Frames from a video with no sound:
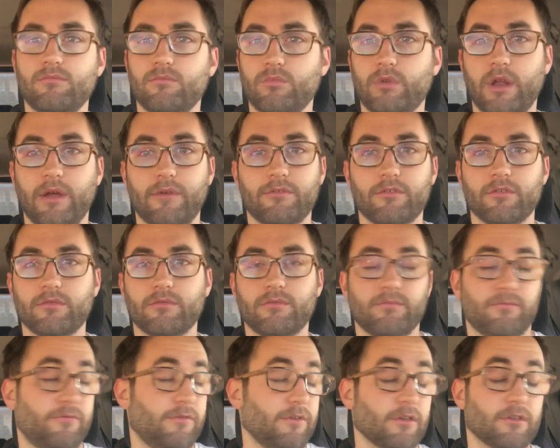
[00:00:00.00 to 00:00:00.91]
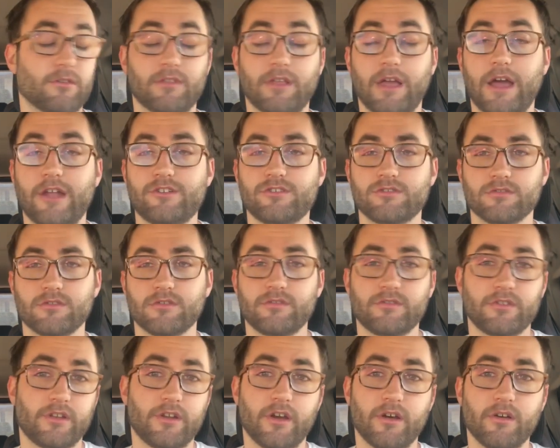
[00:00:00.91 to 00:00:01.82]
Whatever feels
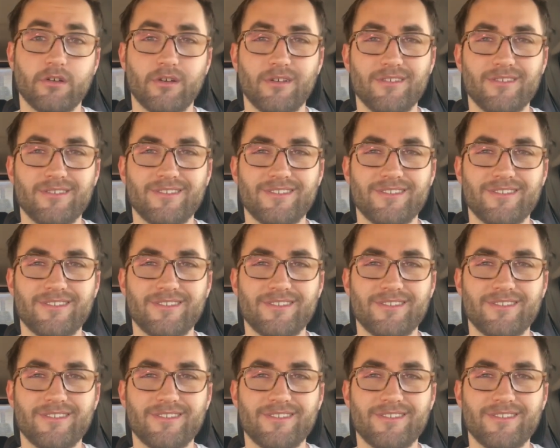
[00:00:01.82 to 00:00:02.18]
natural, you know.